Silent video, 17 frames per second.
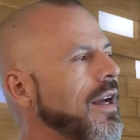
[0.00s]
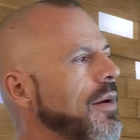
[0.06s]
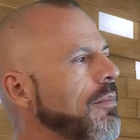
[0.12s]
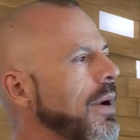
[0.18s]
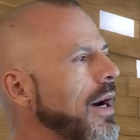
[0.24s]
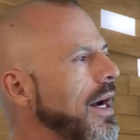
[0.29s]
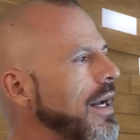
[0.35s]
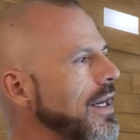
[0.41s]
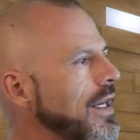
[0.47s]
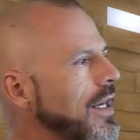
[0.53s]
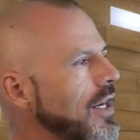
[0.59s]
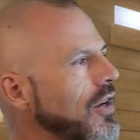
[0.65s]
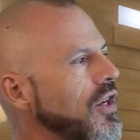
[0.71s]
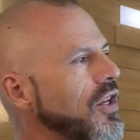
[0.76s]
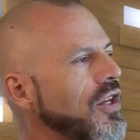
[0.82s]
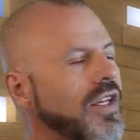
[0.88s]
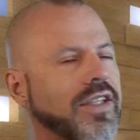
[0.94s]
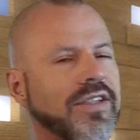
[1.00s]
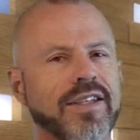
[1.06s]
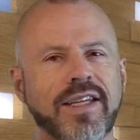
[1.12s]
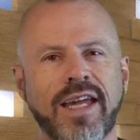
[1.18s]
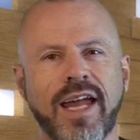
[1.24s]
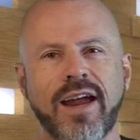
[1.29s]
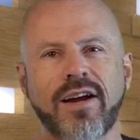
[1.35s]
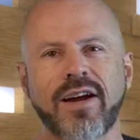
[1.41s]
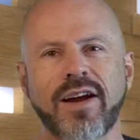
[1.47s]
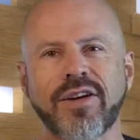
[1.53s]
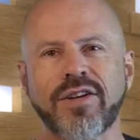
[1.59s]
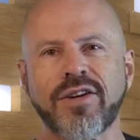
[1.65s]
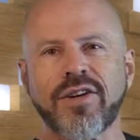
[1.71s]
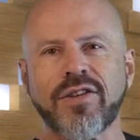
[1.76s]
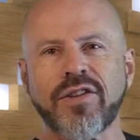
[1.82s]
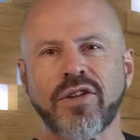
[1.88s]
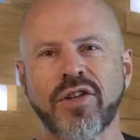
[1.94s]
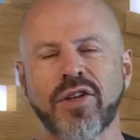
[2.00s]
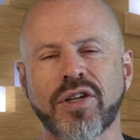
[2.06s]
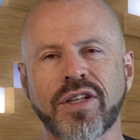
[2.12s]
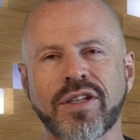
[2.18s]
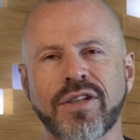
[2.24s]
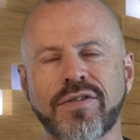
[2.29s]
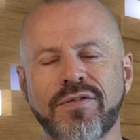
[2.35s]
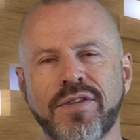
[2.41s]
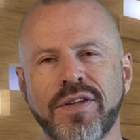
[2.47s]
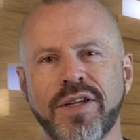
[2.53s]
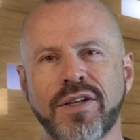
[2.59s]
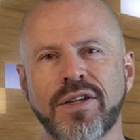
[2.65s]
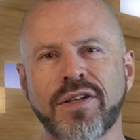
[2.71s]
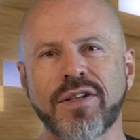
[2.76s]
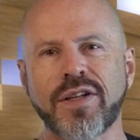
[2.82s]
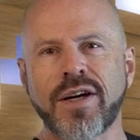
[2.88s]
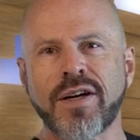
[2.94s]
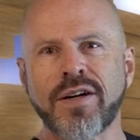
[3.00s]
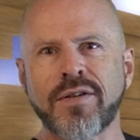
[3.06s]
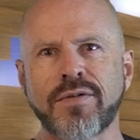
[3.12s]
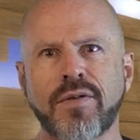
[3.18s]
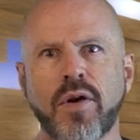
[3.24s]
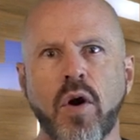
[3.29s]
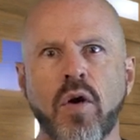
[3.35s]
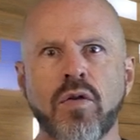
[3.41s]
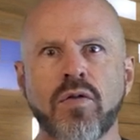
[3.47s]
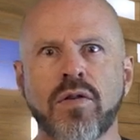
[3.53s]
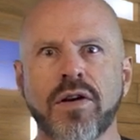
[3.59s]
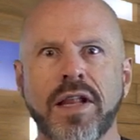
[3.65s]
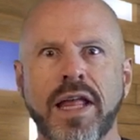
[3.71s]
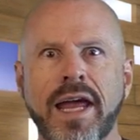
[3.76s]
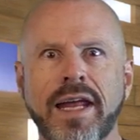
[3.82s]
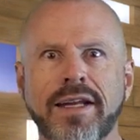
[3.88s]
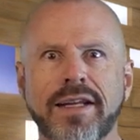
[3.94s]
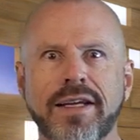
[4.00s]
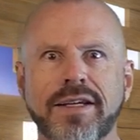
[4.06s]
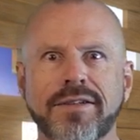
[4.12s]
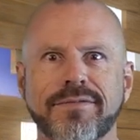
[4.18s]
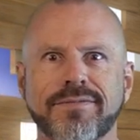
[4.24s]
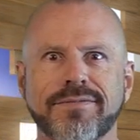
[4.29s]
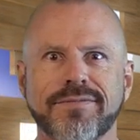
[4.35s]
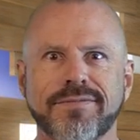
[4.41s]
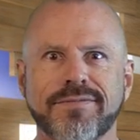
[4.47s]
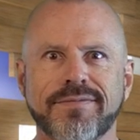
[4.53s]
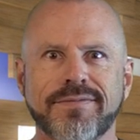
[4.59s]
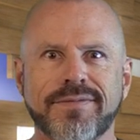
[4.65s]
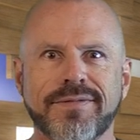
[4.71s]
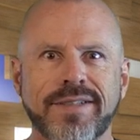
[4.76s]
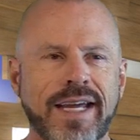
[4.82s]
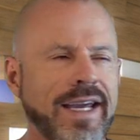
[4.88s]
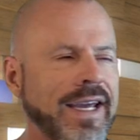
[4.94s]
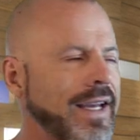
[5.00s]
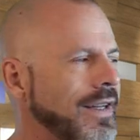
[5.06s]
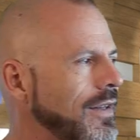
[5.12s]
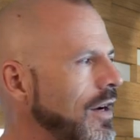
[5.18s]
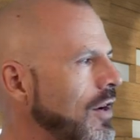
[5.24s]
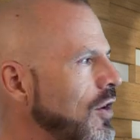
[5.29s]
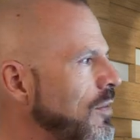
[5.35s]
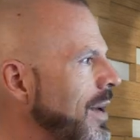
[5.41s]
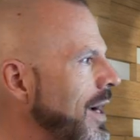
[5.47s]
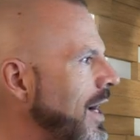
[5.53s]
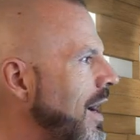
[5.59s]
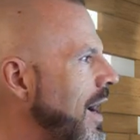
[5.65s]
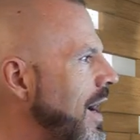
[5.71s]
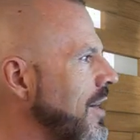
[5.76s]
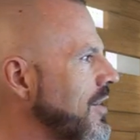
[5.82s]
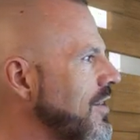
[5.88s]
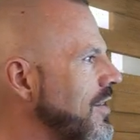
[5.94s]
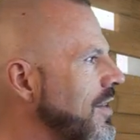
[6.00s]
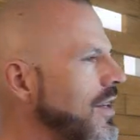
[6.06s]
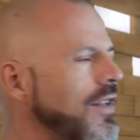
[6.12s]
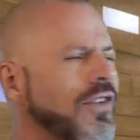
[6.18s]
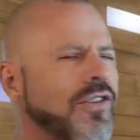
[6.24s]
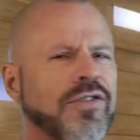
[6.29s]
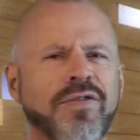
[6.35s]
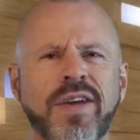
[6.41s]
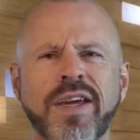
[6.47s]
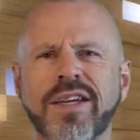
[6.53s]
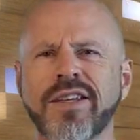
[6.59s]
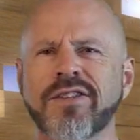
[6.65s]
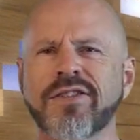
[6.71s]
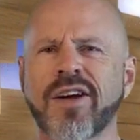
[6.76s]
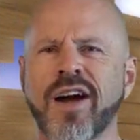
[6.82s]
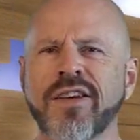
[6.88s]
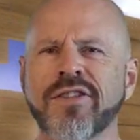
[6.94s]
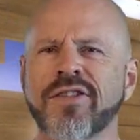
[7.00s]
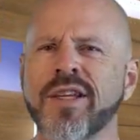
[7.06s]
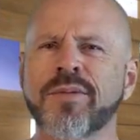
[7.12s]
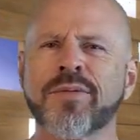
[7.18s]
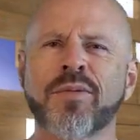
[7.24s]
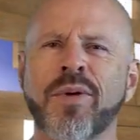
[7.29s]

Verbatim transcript: but here you get the character, the look and the feel of overlanding. And oh my gosh, those fake exhaust tips,